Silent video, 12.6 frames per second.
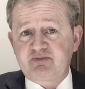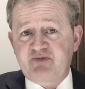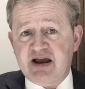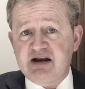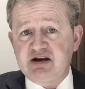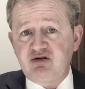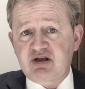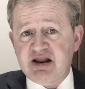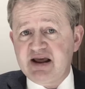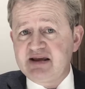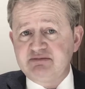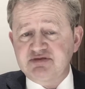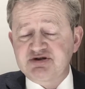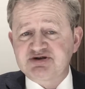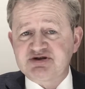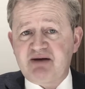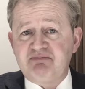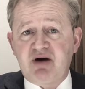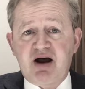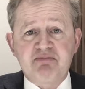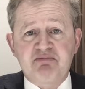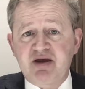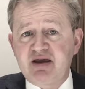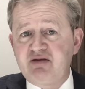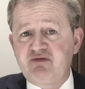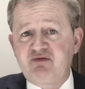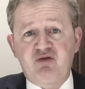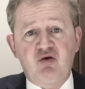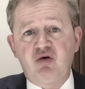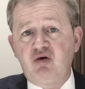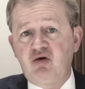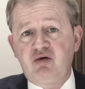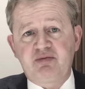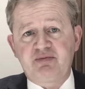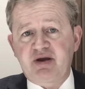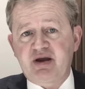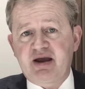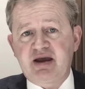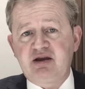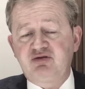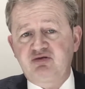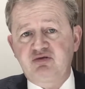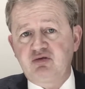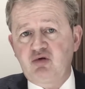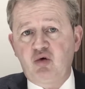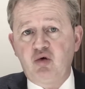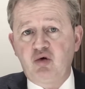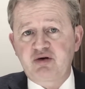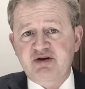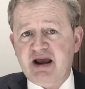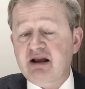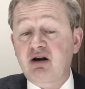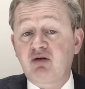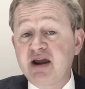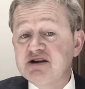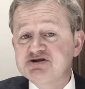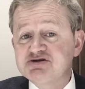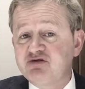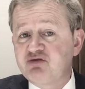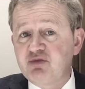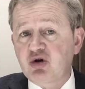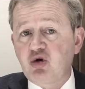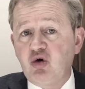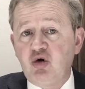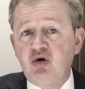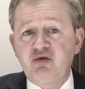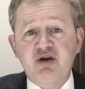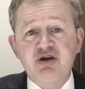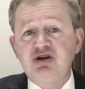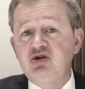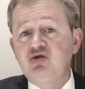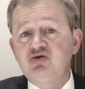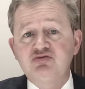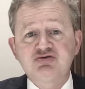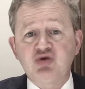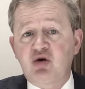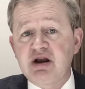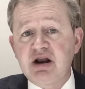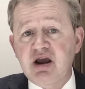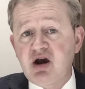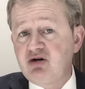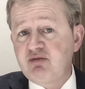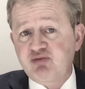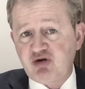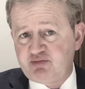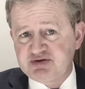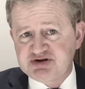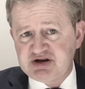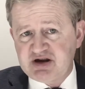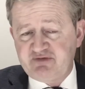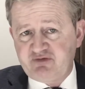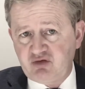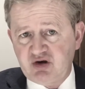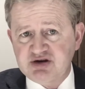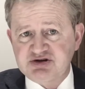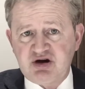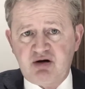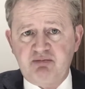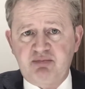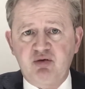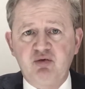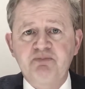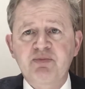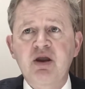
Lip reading: value claims. Some might be for a order declaration from the court that you jointly own a property, for example.